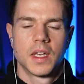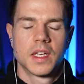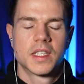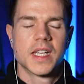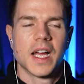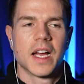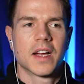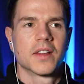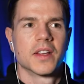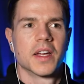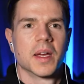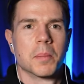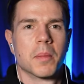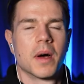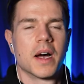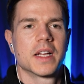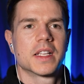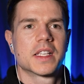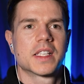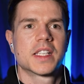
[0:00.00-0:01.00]
Exactly. It
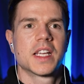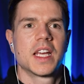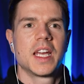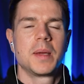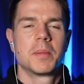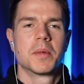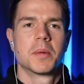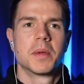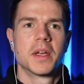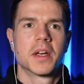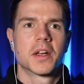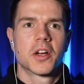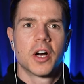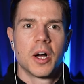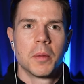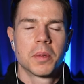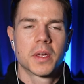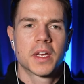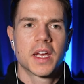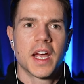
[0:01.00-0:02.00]
might seem a bit
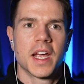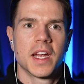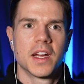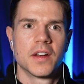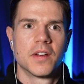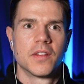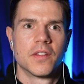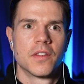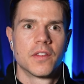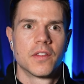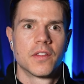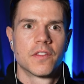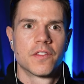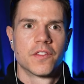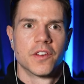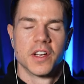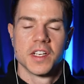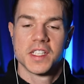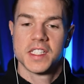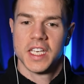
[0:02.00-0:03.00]
complicated
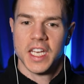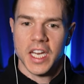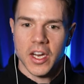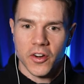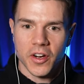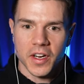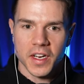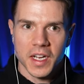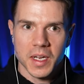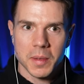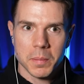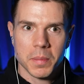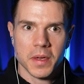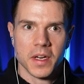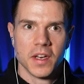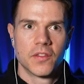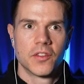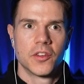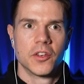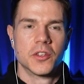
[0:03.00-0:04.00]
first hearing it,
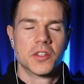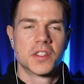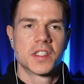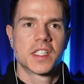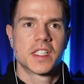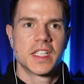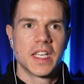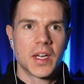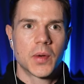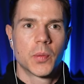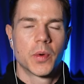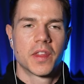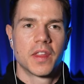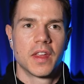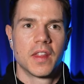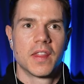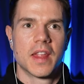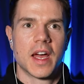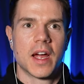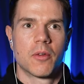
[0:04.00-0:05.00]
but if you stick
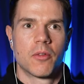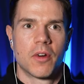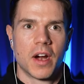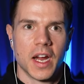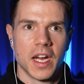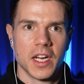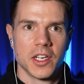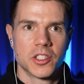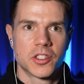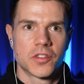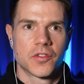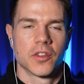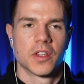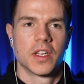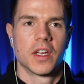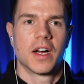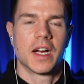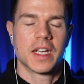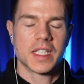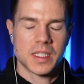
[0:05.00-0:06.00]
within that range for
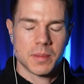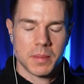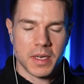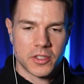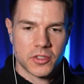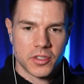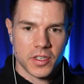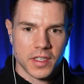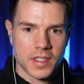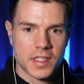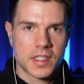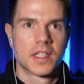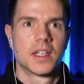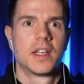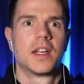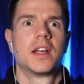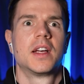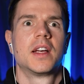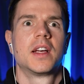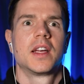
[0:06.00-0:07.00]
the isometrics,
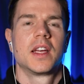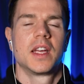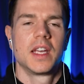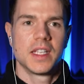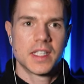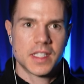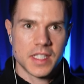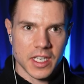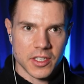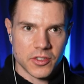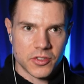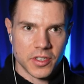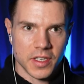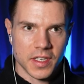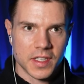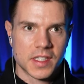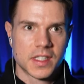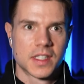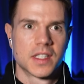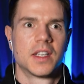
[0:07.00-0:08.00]

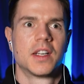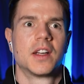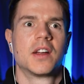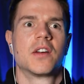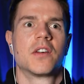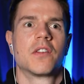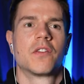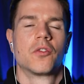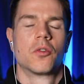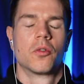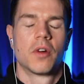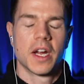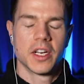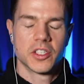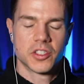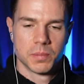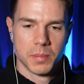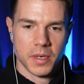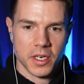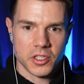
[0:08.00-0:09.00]
eccentrics, full
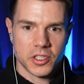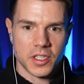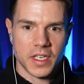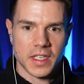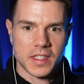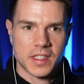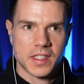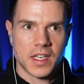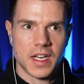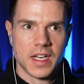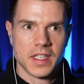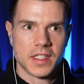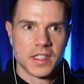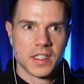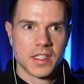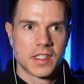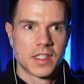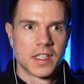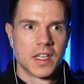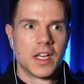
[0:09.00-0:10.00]
range of motion
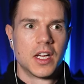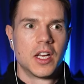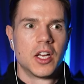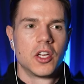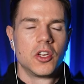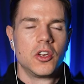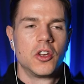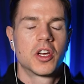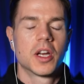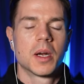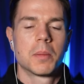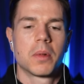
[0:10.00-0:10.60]
exercises, you can